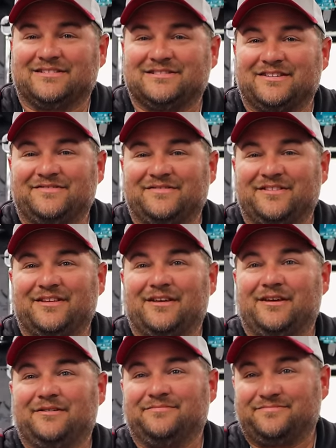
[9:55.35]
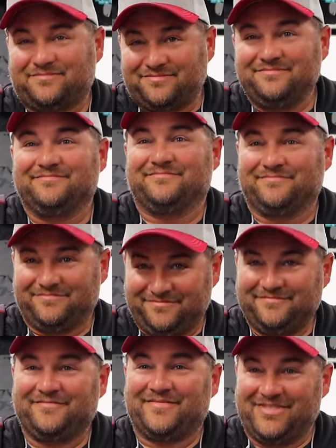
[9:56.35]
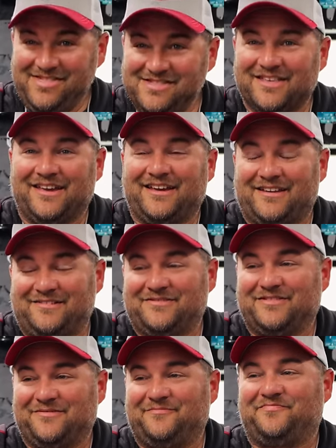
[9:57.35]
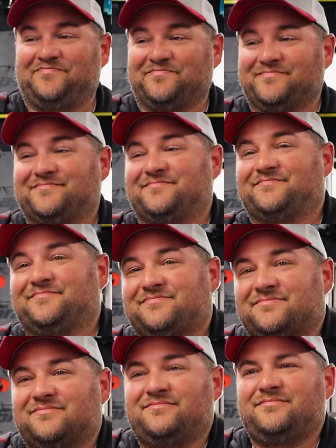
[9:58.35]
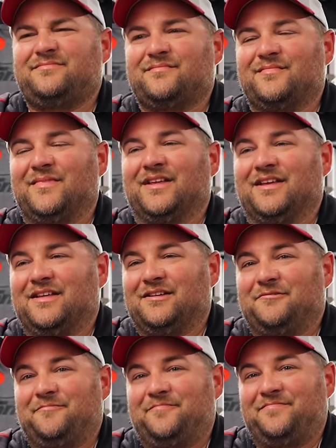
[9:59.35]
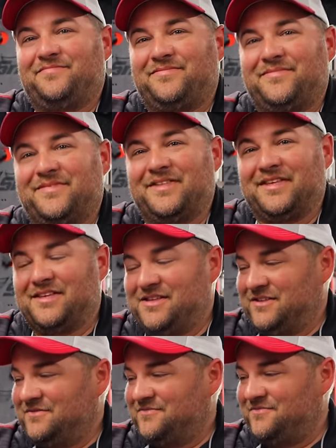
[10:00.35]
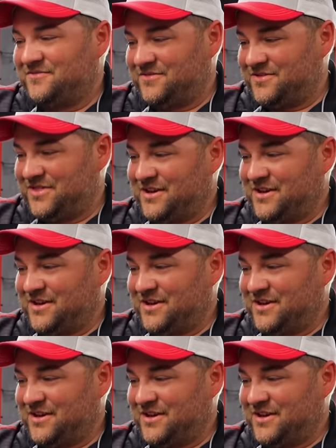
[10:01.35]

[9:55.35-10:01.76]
yeah, we had to hold the table down to yeah to make it get to that, but. That's a lot of weight, man. 1,450 foot